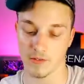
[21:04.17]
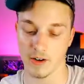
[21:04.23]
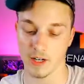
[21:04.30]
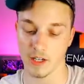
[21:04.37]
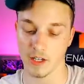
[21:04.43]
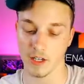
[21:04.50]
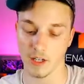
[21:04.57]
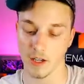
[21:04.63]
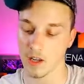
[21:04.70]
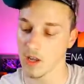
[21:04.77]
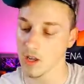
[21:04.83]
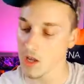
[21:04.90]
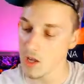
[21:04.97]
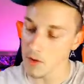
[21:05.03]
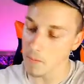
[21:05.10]
very good.
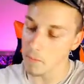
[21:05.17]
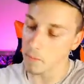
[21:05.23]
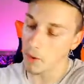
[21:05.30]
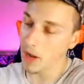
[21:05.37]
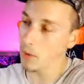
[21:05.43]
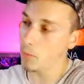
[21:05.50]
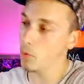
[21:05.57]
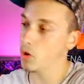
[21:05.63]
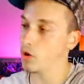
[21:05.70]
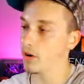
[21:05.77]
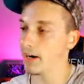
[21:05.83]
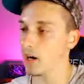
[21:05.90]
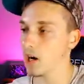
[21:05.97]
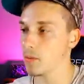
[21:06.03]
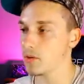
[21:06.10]
But we'll
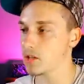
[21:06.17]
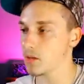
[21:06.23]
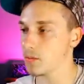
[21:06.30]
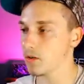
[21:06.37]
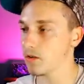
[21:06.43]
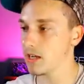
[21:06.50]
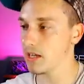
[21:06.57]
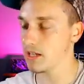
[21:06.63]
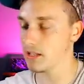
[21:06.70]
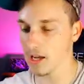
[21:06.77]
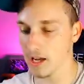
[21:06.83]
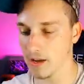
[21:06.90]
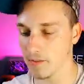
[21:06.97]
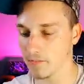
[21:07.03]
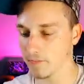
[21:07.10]
crack open some of these
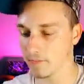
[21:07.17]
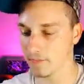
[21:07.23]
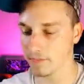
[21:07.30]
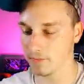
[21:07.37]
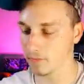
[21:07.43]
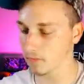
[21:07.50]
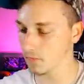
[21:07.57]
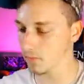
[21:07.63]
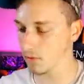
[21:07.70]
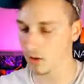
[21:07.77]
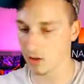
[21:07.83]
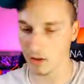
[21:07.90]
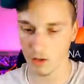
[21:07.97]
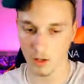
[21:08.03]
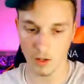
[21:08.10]
now, I
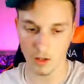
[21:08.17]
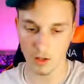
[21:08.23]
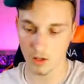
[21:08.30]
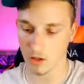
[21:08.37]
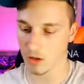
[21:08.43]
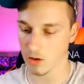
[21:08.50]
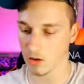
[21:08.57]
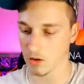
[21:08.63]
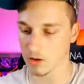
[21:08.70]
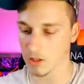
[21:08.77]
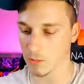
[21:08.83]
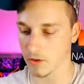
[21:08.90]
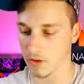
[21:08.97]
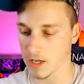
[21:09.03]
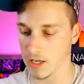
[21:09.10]

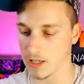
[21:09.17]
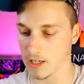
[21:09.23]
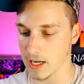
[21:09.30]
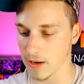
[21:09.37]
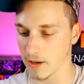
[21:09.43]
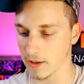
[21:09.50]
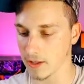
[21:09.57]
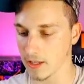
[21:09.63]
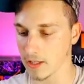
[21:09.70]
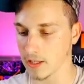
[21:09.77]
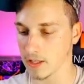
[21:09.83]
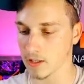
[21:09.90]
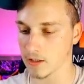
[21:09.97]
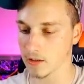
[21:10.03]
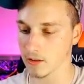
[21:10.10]
think.
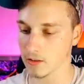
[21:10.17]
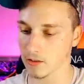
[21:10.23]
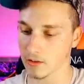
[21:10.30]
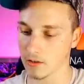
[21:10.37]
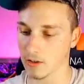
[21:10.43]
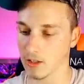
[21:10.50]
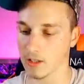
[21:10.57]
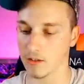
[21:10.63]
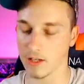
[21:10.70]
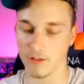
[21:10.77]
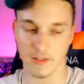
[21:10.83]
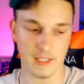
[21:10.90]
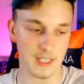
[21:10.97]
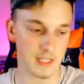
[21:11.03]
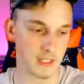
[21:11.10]
I don't
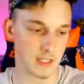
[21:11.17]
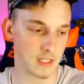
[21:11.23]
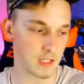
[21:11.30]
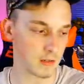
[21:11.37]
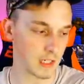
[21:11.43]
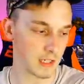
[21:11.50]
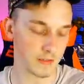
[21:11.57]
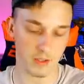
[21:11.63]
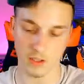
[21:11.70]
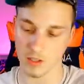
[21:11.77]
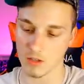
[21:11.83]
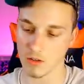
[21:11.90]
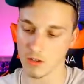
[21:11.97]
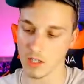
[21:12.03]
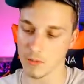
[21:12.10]
have scissors, so I have to just
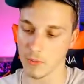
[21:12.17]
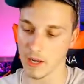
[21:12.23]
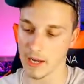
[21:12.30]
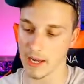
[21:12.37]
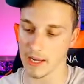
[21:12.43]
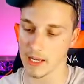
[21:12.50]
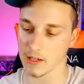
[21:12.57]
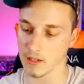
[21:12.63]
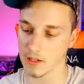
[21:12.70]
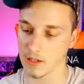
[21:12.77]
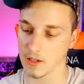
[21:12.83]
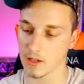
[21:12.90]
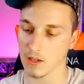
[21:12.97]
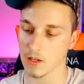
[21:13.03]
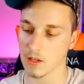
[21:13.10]
do these by hand.
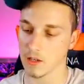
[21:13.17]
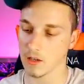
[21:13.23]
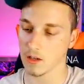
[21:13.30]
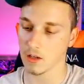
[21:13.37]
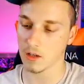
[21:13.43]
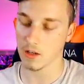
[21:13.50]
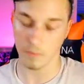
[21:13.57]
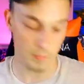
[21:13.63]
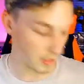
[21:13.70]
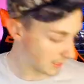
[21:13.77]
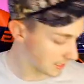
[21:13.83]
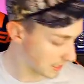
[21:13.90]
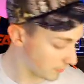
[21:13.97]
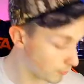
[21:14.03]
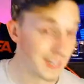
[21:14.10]
But let's
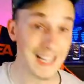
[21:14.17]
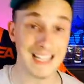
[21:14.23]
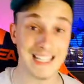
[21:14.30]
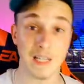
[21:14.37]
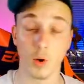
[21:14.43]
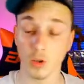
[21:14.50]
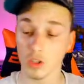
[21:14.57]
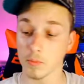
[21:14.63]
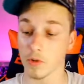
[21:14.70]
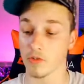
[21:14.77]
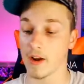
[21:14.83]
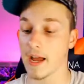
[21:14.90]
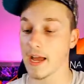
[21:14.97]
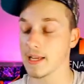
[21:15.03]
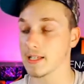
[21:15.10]
see if we can get some Ultimate
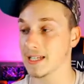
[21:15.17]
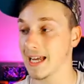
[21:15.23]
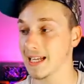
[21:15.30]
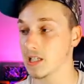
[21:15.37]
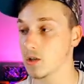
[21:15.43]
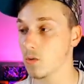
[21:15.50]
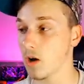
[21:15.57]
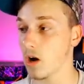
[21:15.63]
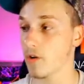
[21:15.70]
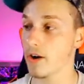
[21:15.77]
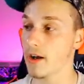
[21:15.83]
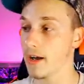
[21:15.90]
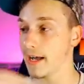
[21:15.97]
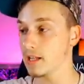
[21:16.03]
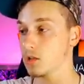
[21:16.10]
Rares and add to
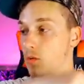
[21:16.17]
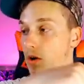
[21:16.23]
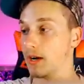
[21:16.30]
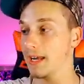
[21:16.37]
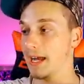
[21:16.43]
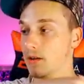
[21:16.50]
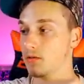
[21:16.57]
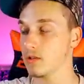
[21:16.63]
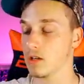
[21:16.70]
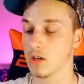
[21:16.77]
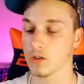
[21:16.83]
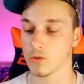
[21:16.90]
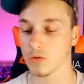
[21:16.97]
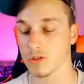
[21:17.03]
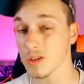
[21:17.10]
our counter. Because we're on